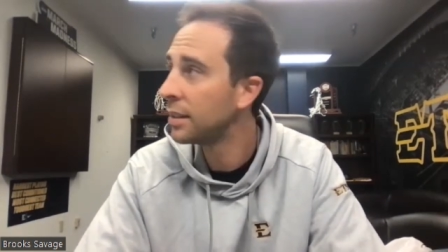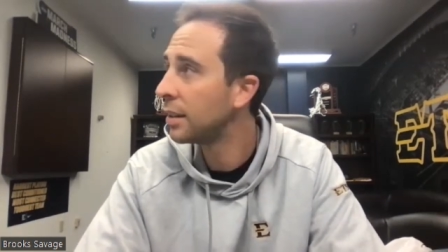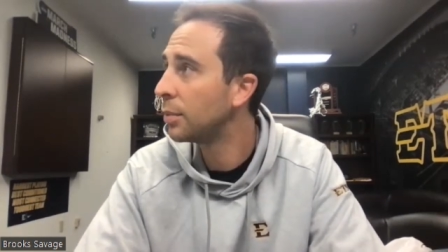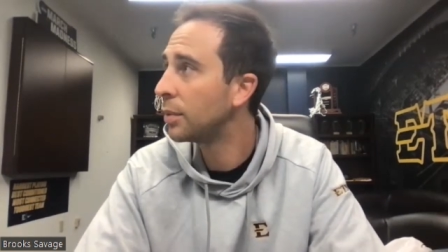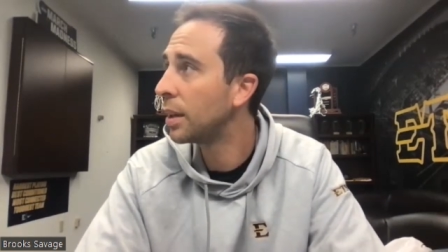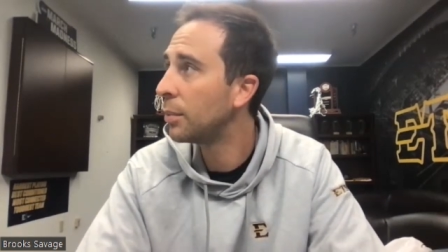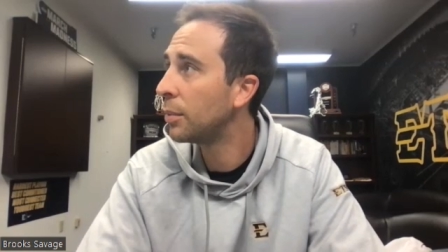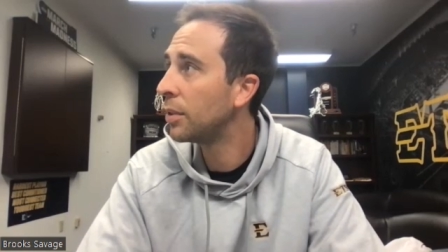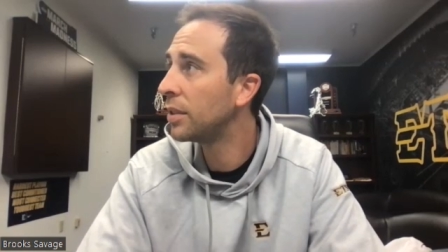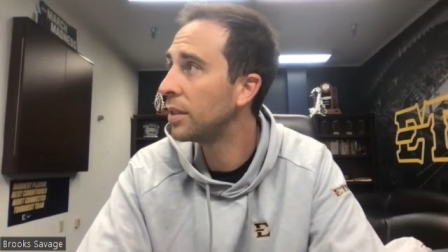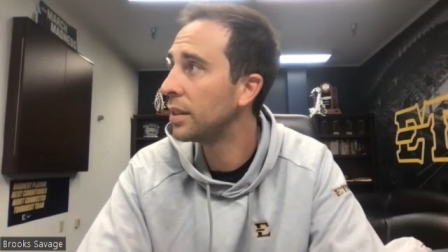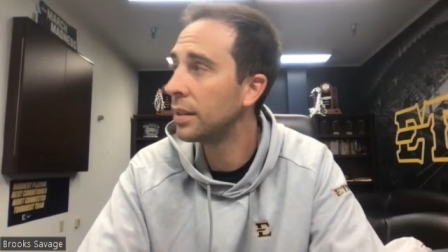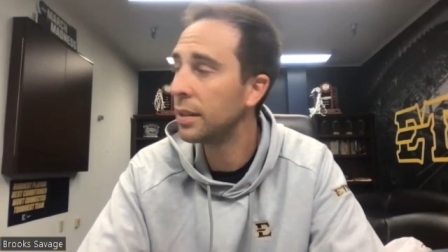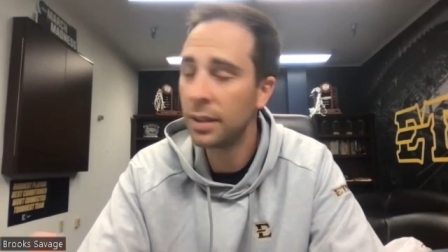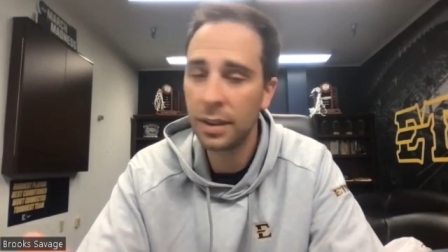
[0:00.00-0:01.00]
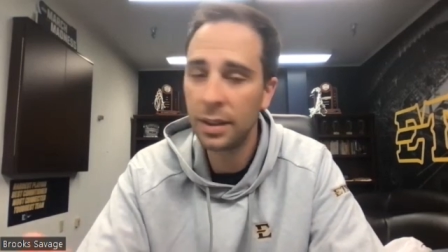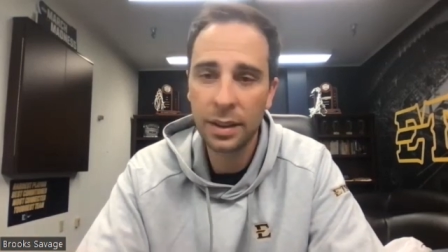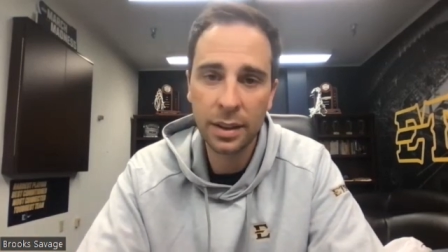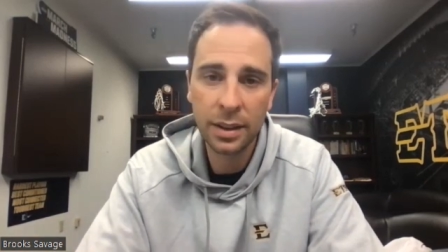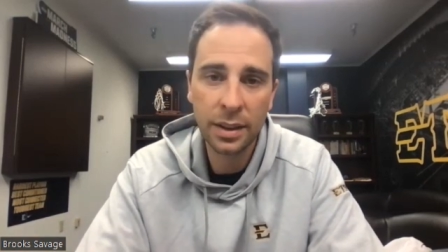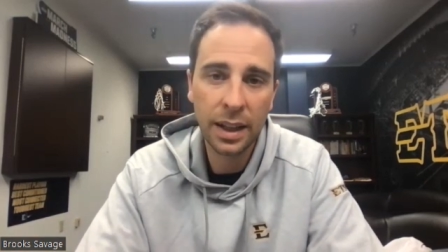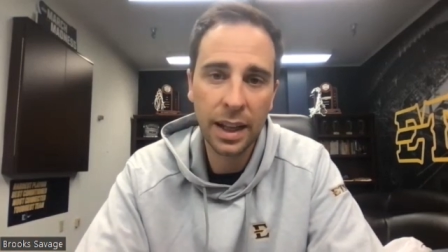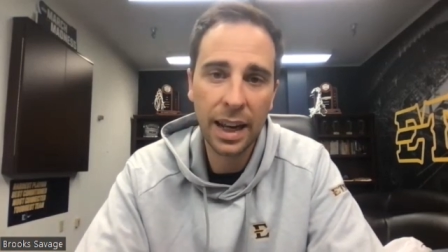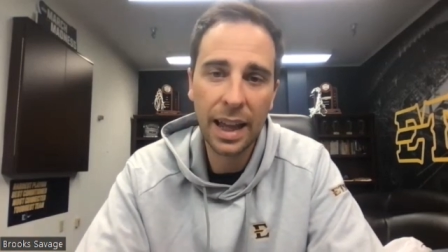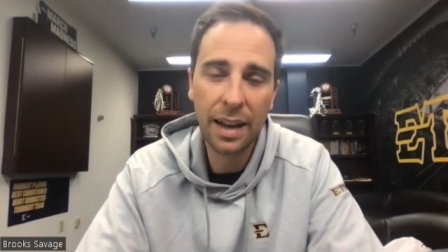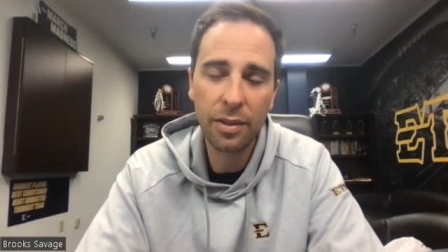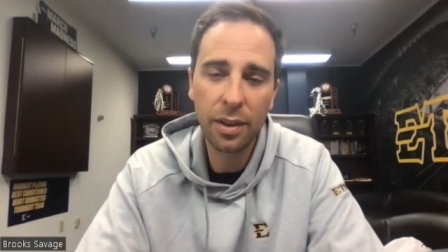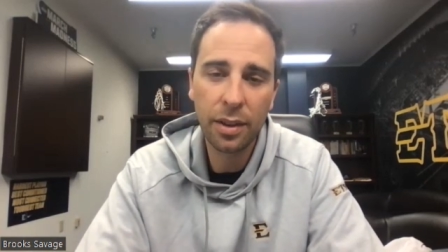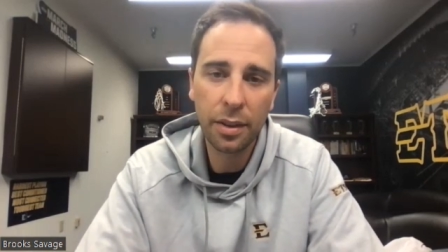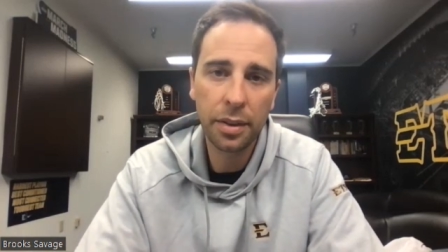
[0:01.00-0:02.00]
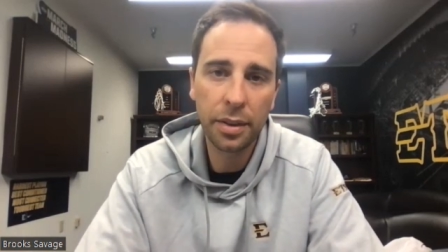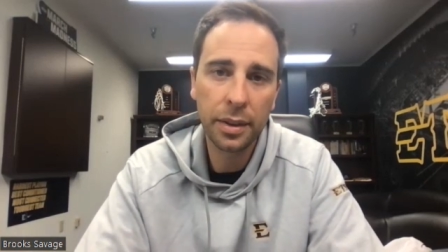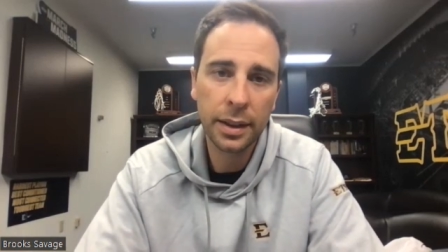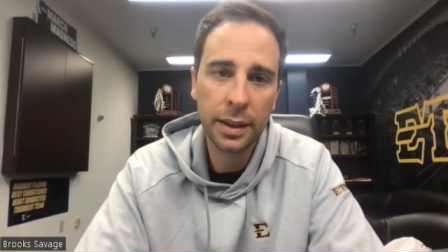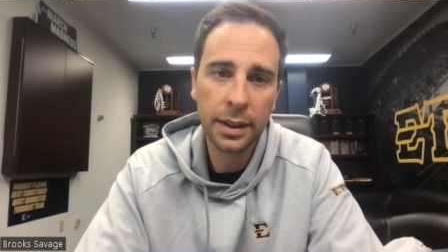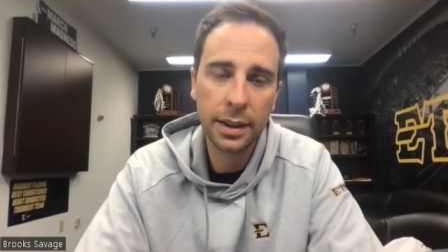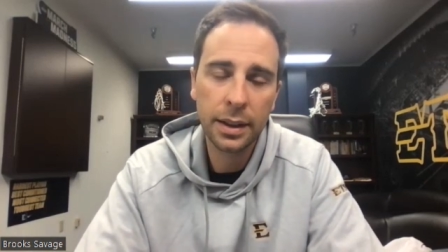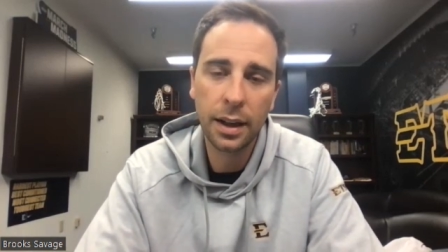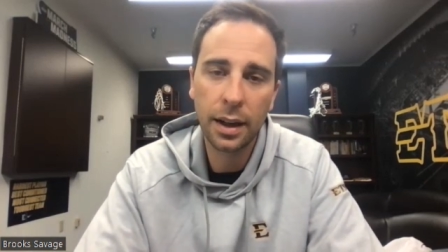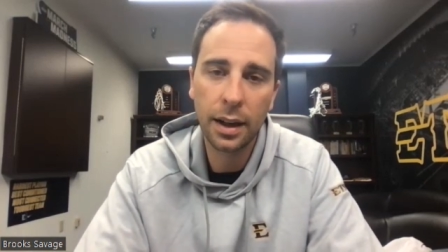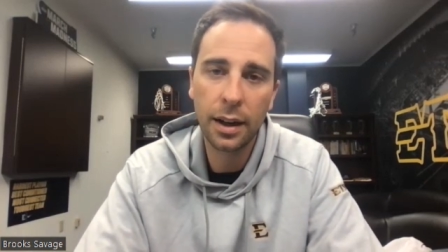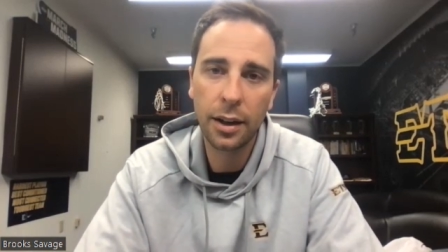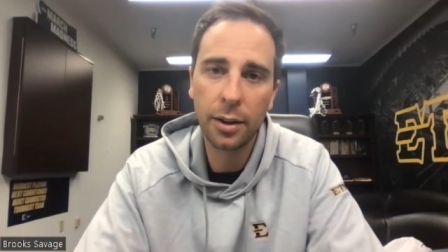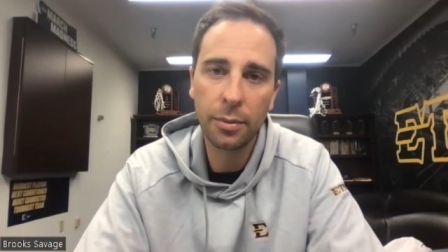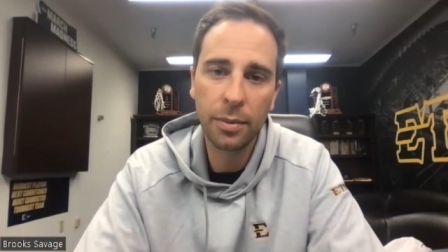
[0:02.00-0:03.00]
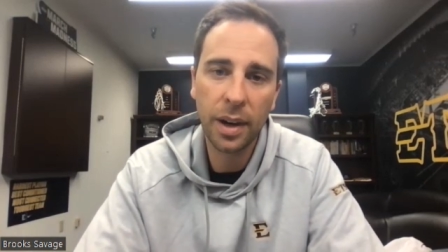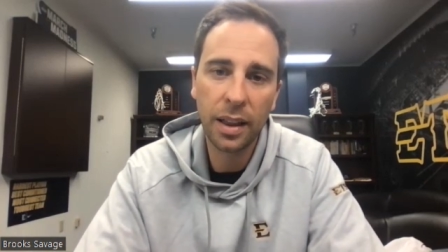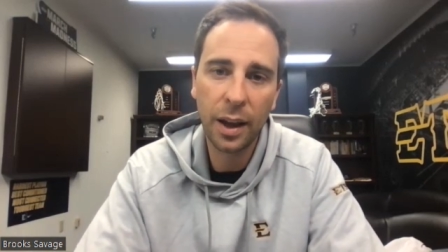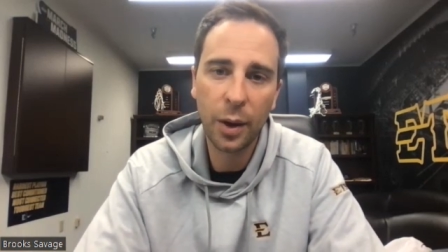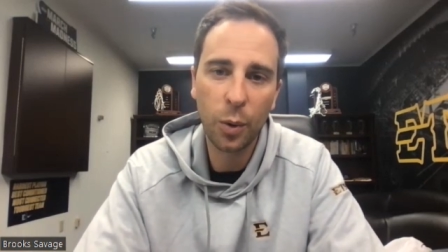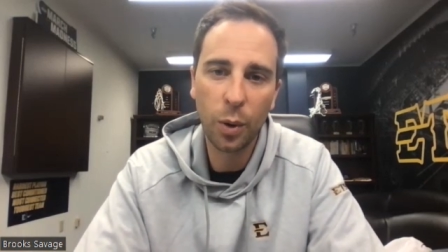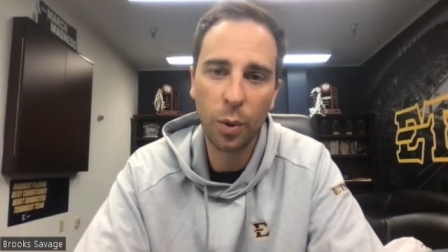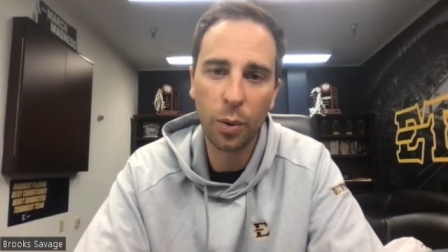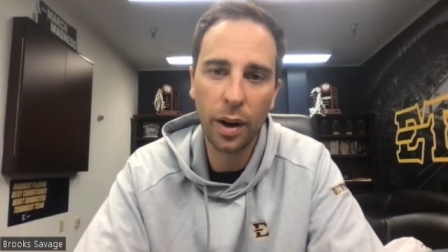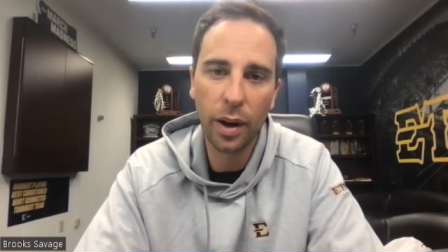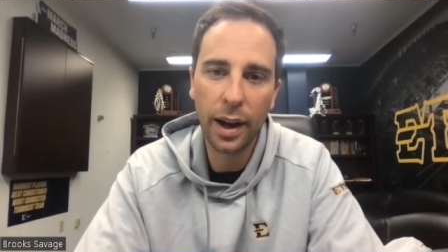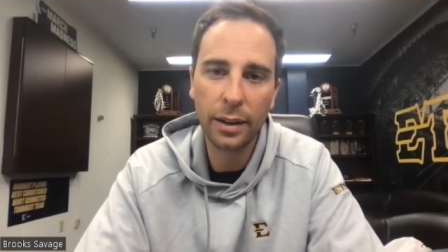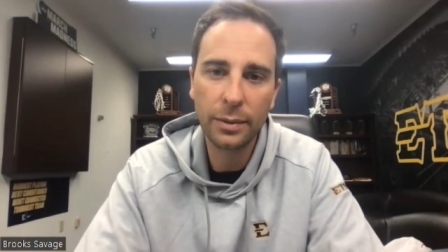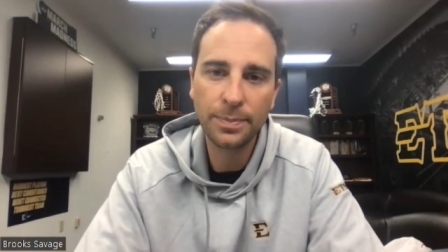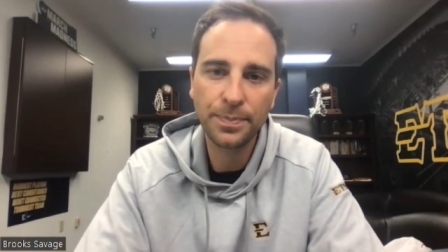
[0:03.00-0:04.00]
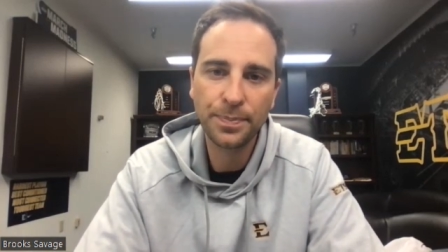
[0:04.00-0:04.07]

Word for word: September the 11th. Um, I like where we're at.